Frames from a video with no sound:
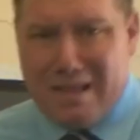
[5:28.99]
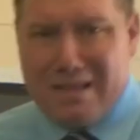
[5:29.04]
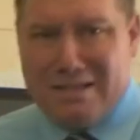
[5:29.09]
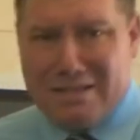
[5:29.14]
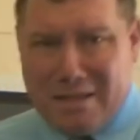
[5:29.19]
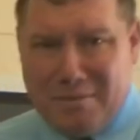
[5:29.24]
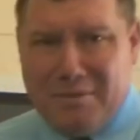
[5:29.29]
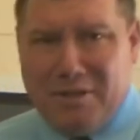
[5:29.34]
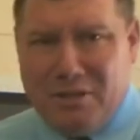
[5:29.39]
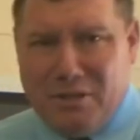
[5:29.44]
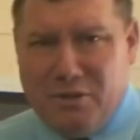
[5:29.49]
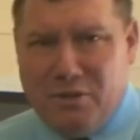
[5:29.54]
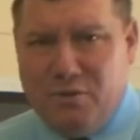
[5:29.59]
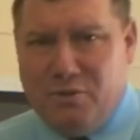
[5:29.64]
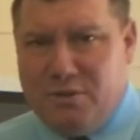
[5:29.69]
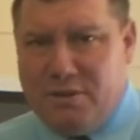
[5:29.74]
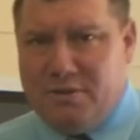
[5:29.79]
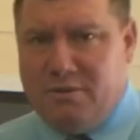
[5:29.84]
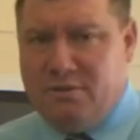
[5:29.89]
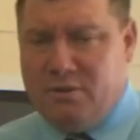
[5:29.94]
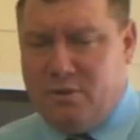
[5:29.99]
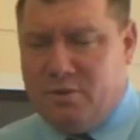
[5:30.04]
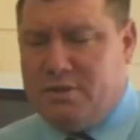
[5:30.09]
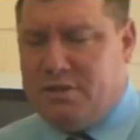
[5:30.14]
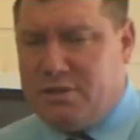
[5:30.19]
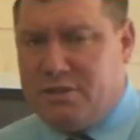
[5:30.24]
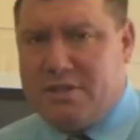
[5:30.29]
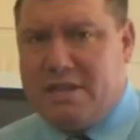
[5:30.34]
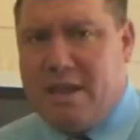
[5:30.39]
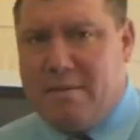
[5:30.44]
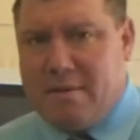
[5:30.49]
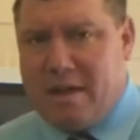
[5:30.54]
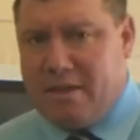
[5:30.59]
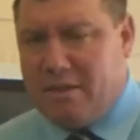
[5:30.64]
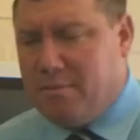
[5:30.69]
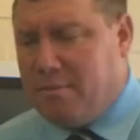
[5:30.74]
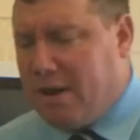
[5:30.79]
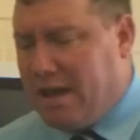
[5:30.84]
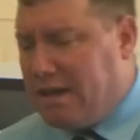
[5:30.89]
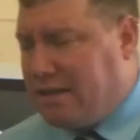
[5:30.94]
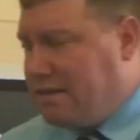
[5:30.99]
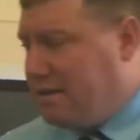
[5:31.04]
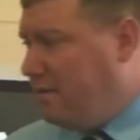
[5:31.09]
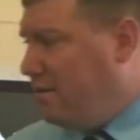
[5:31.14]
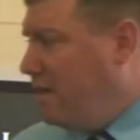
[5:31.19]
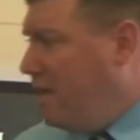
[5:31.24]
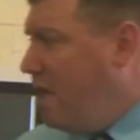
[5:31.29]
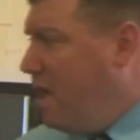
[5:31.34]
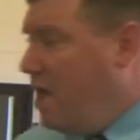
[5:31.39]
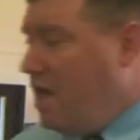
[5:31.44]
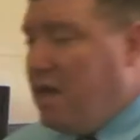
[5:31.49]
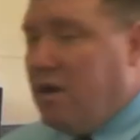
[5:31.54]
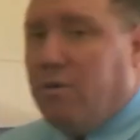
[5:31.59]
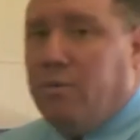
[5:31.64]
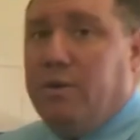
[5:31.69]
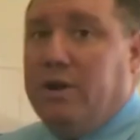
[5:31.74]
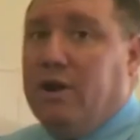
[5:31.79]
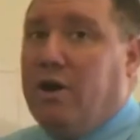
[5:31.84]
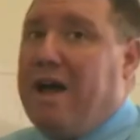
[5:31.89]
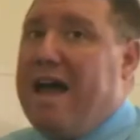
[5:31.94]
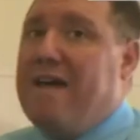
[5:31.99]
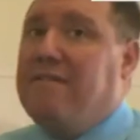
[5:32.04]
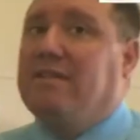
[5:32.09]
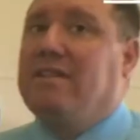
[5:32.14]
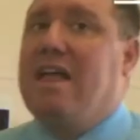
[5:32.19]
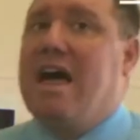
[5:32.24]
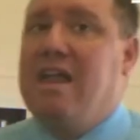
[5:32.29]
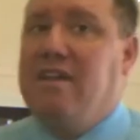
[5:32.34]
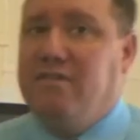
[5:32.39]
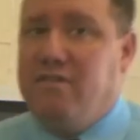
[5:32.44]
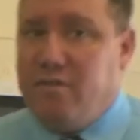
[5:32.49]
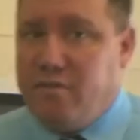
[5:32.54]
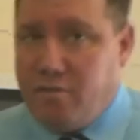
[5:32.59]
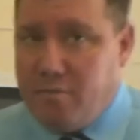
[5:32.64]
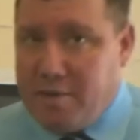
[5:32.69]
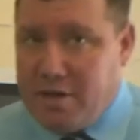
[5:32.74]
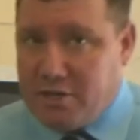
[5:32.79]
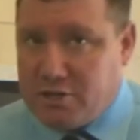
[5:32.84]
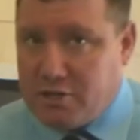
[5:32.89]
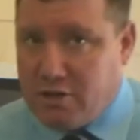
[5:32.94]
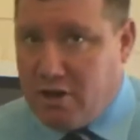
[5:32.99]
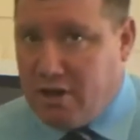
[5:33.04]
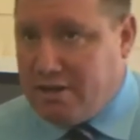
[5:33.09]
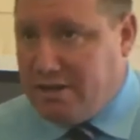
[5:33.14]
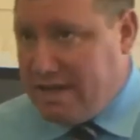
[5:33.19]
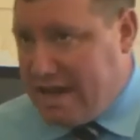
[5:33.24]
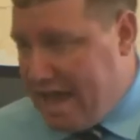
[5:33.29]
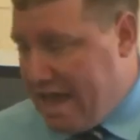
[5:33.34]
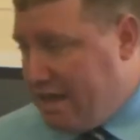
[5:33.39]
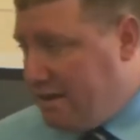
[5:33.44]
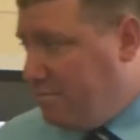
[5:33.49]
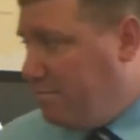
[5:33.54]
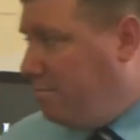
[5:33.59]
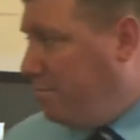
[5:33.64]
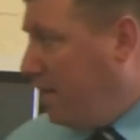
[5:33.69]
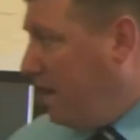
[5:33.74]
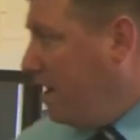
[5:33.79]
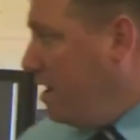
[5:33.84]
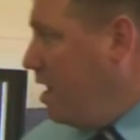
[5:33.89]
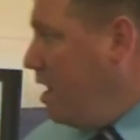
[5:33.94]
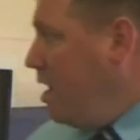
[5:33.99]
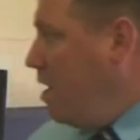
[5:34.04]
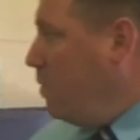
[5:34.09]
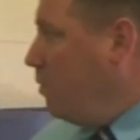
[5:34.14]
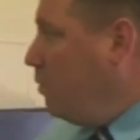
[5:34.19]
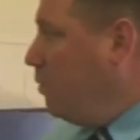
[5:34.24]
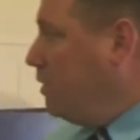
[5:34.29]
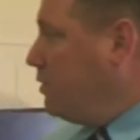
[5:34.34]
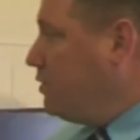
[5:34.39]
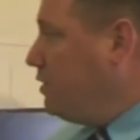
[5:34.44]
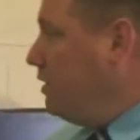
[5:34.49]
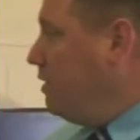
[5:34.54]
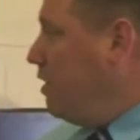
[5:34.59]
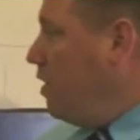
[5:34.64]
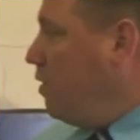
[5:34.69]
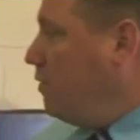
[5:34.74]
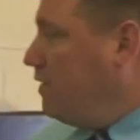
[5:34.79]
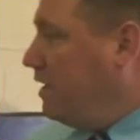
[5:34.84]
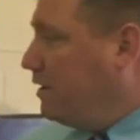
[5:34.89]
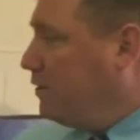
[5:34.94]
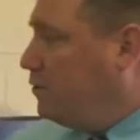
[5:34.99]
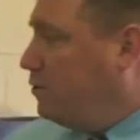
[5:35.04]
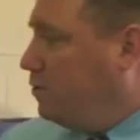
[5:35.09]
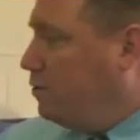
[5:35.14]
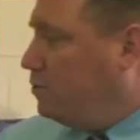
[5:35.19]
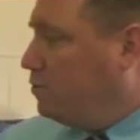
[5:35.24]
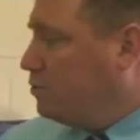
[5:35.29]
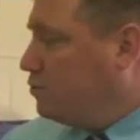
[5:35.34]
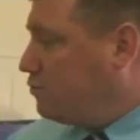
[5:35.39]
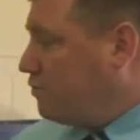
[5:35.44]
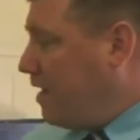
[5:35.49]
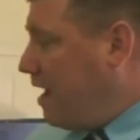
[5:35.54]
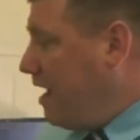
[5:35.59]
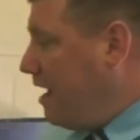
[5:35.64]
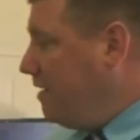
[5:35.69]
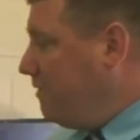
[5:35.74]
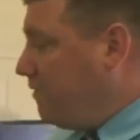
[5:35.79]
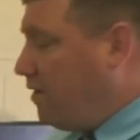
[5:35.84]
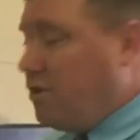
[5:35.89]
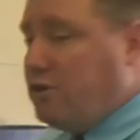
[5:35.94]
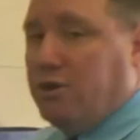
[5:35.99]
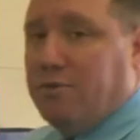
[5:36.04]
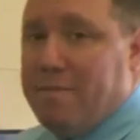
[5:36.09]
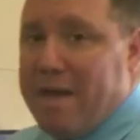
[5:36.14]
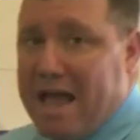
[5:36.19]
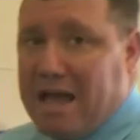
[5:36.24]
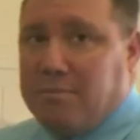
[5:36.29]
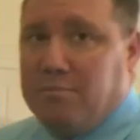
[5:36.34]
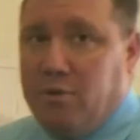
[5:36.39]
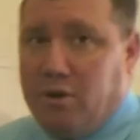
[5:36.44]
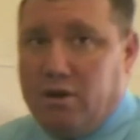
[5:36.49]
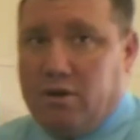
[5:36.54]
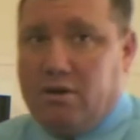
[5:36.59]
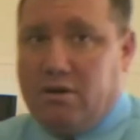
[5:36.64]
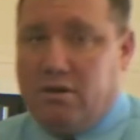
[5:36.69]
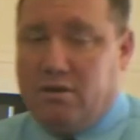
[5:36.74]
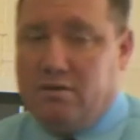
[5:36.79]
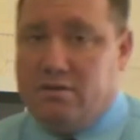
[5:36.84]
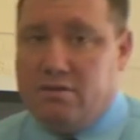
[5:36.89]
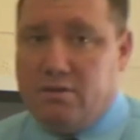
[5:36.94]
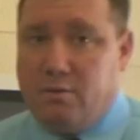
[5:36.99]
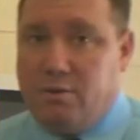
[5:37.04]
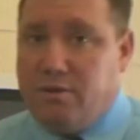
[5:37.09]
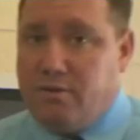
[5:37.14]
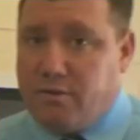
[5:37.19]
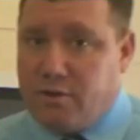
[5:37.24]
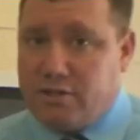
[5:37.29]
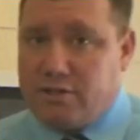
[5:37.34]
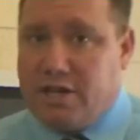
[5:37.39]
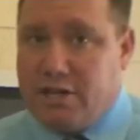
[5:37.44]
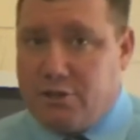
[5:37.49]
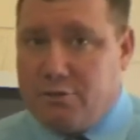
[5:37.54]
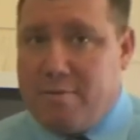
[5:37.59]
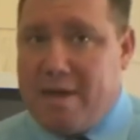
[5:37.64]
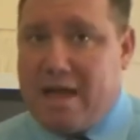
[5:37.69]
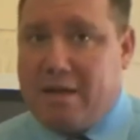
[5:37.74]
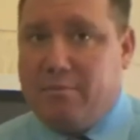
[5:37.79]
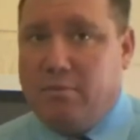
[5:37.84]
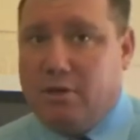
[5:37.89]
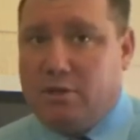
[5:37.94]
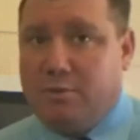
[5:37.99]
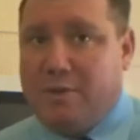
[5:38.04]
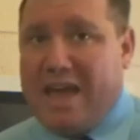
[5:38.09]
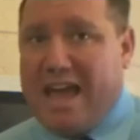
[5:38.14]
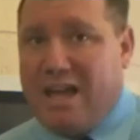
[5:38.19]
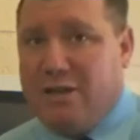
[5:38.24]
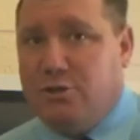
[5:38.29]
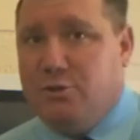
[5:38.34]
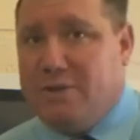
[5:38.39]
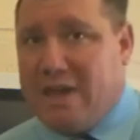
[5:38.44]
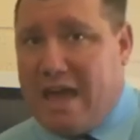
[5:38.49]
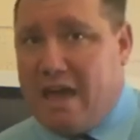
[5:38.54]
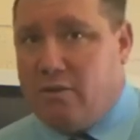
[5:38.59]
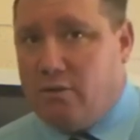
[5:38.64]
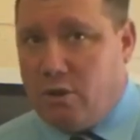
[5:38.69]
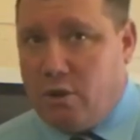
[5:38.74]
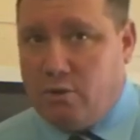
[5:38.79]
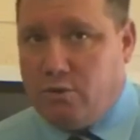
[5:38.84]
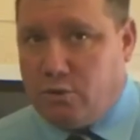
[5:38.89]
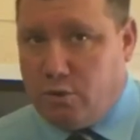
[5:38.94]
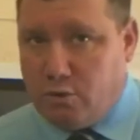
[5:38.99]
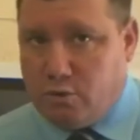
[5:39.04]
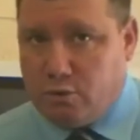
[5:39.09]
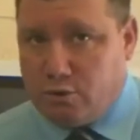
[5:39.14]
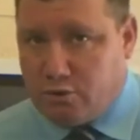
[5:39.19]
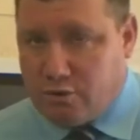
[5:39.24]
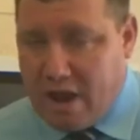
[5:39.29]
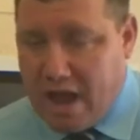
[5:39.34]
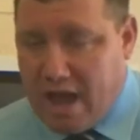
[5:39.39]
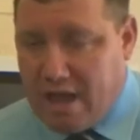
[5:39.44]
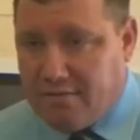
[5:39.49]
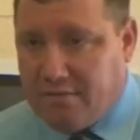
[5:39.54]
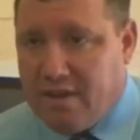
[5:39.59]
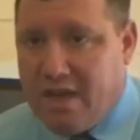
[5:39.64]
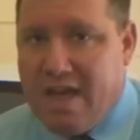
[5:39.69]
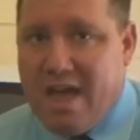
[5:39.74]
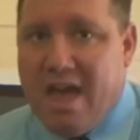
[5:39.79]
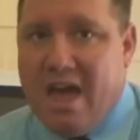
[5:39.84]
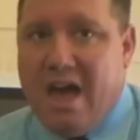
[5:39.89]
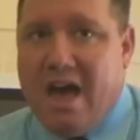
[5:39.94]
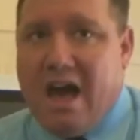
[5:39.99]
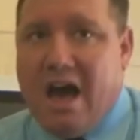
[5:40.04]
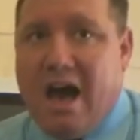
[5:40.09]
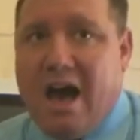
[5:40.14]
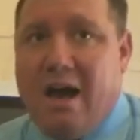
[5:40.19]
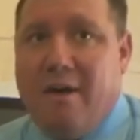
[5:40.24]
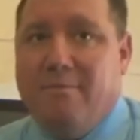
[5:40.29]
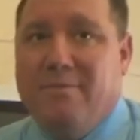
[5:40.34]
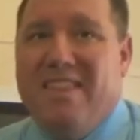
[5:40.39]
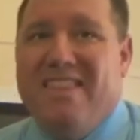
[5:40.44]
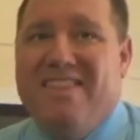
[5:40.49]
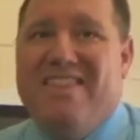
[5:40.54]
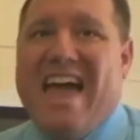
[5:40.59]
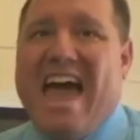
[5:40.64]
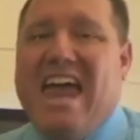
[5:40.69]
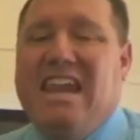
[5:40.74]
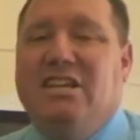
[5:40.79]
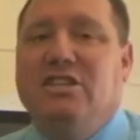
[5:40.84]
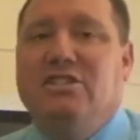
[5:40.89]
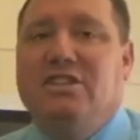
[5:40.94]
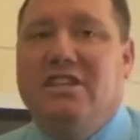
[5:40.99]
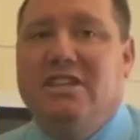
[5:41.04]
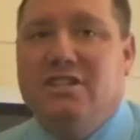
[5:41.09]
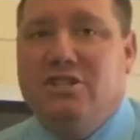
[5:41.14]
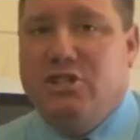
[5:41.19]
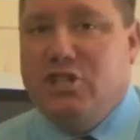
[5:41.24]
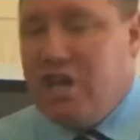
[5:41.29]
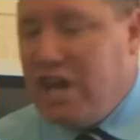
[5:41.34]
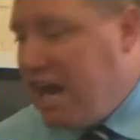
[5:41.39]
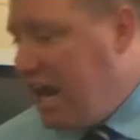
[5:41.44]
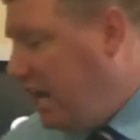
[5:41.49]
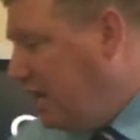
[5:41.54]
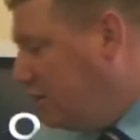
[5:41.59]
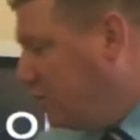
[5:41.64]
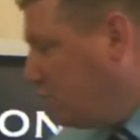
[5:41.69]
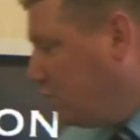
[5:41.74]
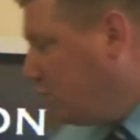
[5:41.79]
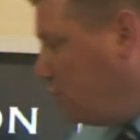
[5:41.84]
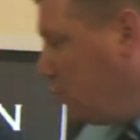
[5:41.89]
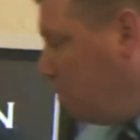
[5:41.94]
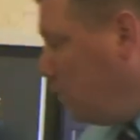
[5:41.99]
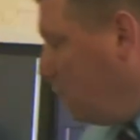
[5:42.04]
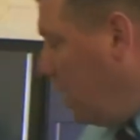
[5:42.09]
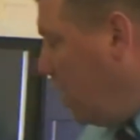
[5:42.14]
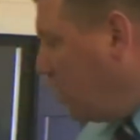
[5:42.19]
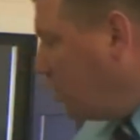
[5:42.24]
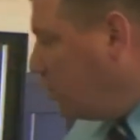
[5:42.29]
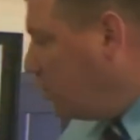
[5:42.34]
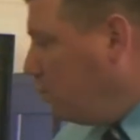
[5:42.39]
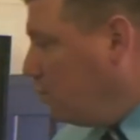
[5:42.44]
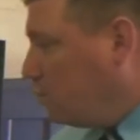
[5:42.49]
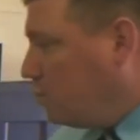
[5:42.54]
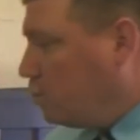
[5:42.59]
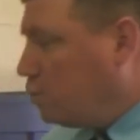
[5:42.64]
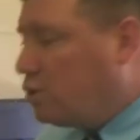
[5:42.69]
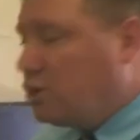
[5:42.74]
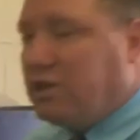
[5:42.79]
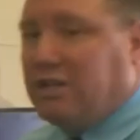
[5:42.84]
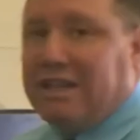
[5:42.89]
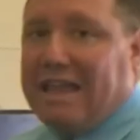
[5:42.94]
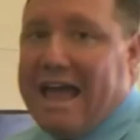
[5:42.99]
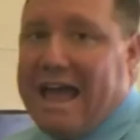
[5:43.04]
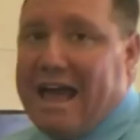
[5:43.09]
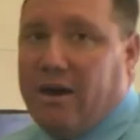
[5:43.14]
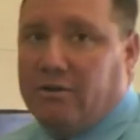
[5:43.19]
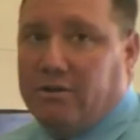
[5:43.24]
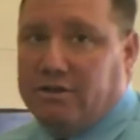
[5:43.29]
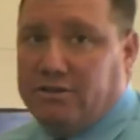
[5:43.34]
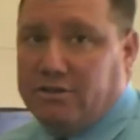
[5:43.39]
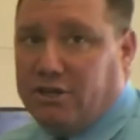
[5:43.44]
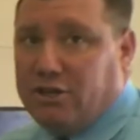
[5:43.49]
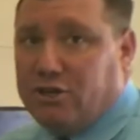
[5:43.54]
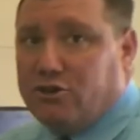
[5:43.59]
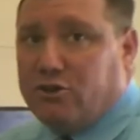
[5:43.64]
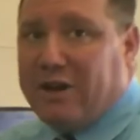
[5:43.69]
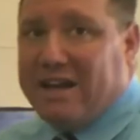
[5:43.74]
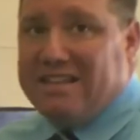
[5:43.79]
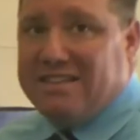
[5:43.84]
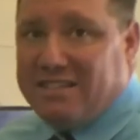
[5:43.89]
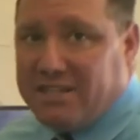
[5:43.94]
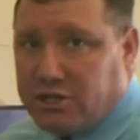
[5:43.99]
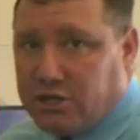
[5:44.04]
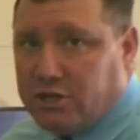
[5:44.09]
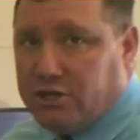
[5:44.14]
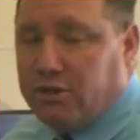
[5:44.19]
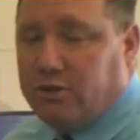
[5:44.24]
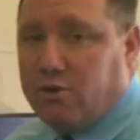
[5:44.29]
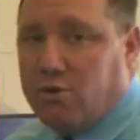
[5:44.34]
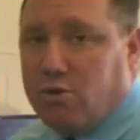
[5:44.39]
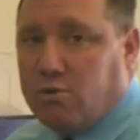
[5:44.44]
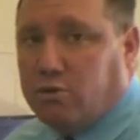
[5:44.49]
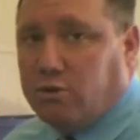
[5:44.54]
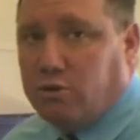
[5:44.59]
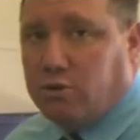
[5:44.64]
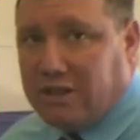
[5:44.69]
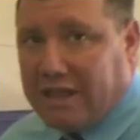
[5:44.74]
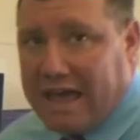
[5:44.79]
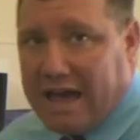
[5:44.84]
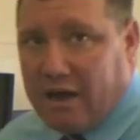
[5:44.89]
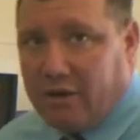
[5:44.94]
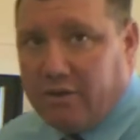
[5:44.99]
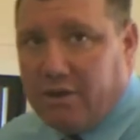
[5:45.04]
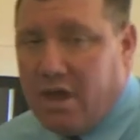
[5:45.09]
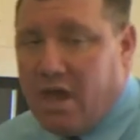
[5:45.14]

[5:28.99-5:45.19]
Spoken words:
Something new that just came down the pike that we don't have a lot of information on yet, but we want you to know that Google Drive on your MacBook, so when you first got your MacBooks, we had you download Google Drive. That is going to change to Google Cloud. It's going to transition to Google Cloud.